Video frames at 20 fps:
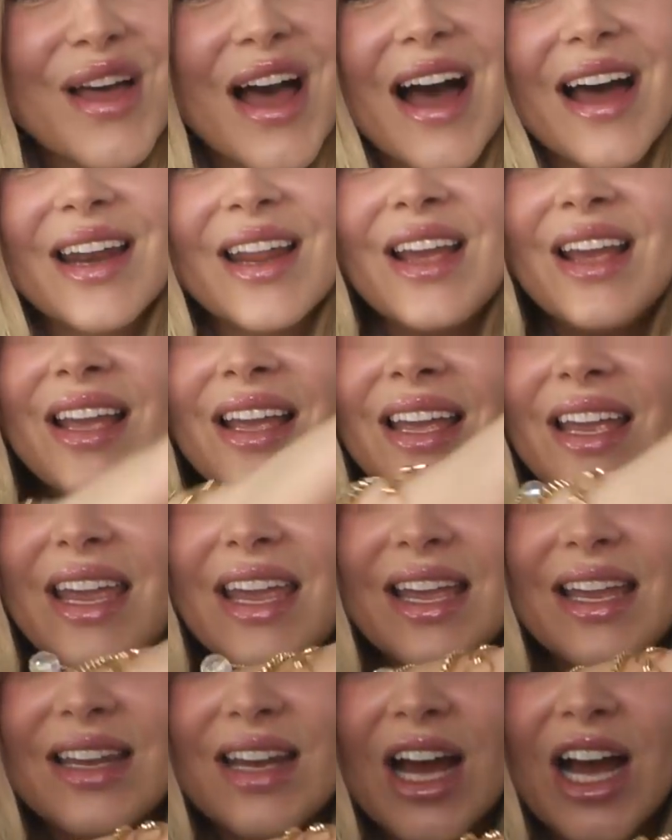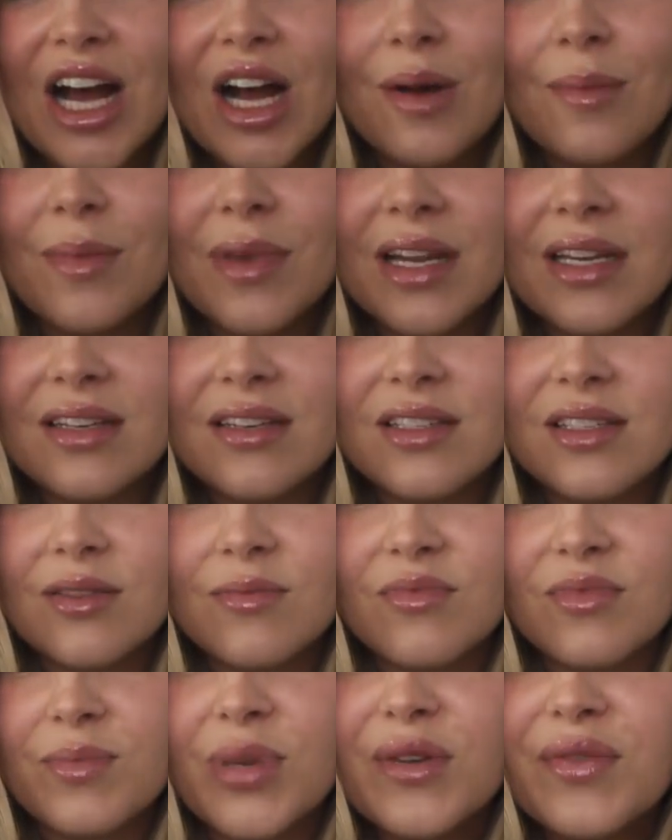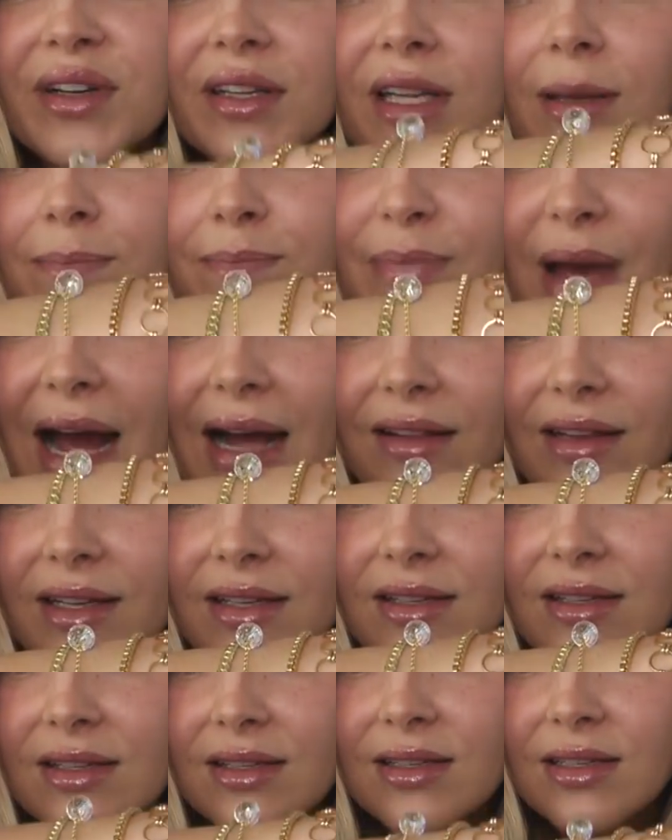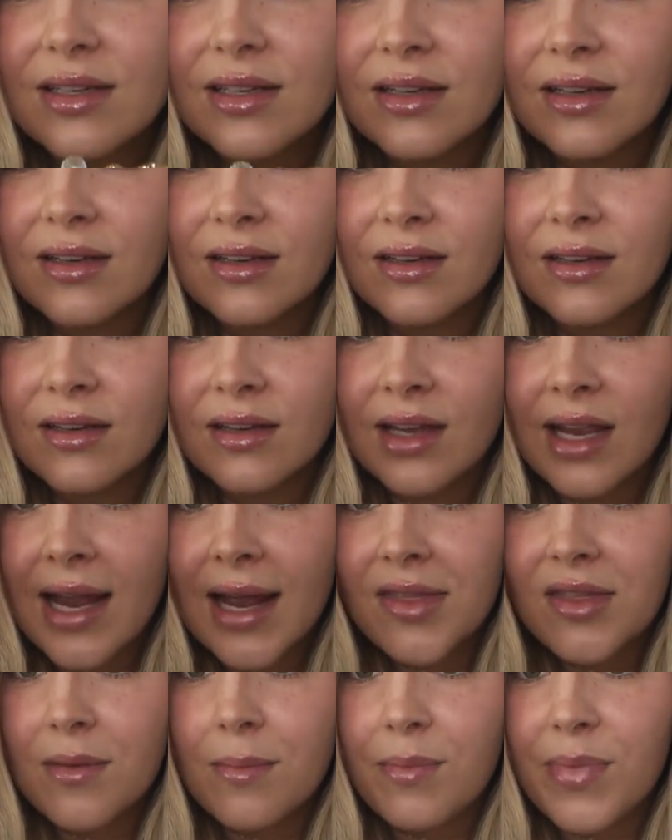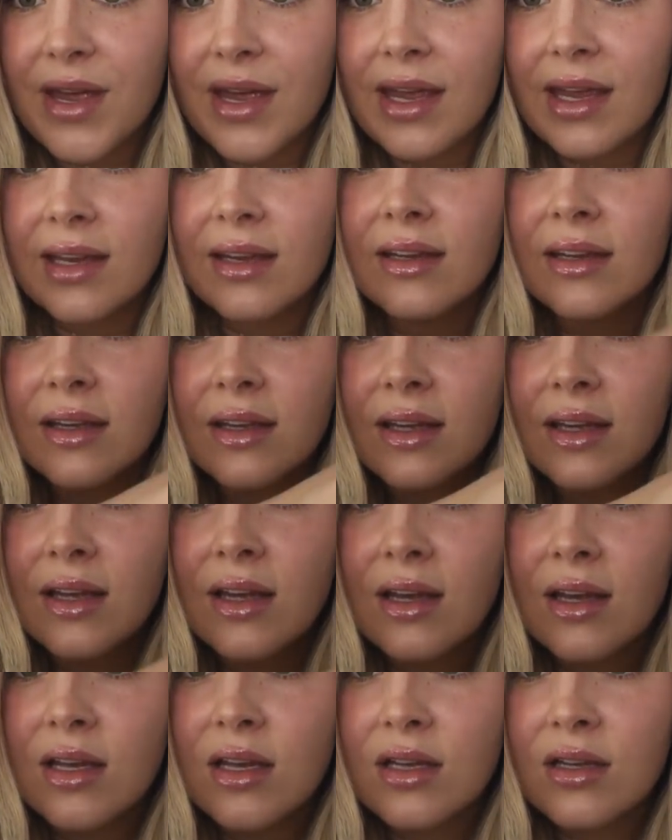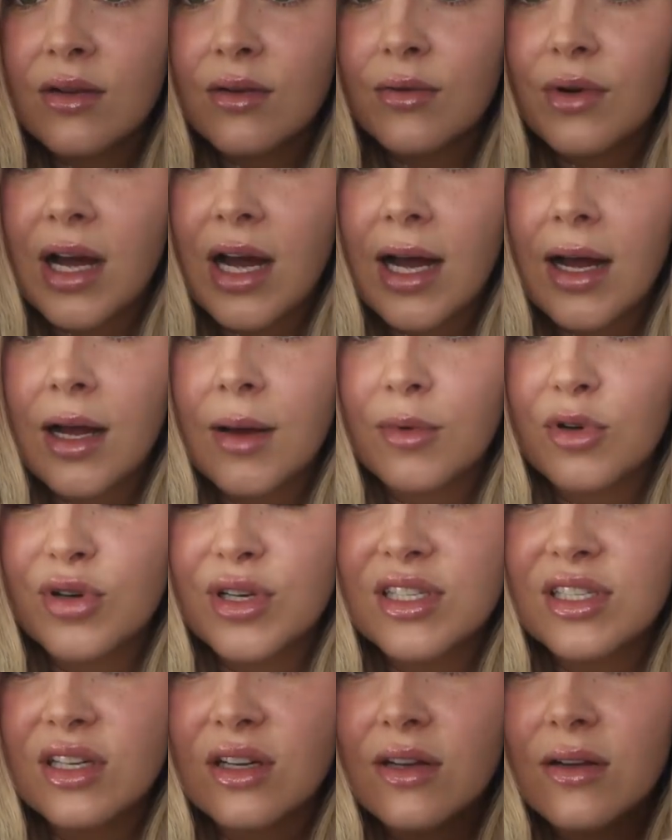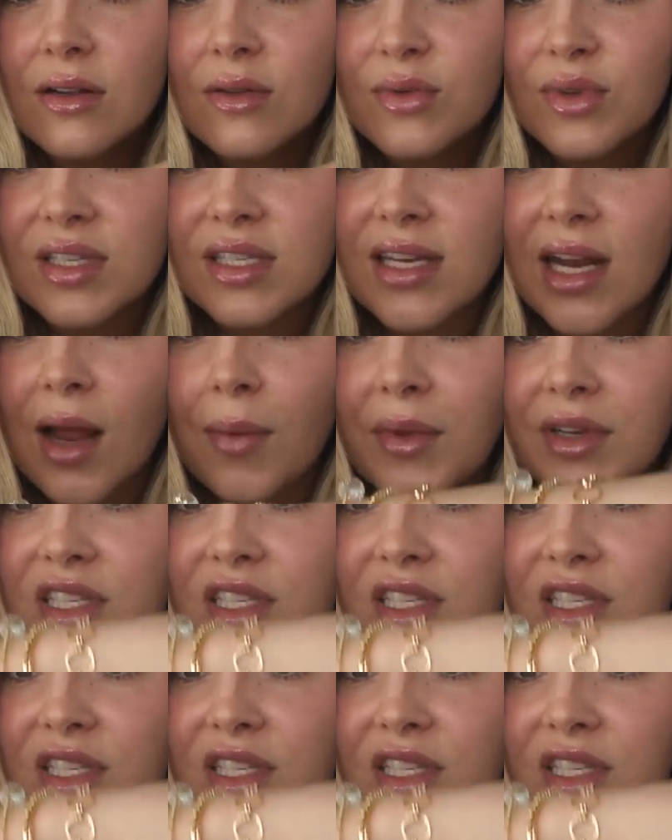that it um, it's perfectly balanced and the big uh, crystal will stay on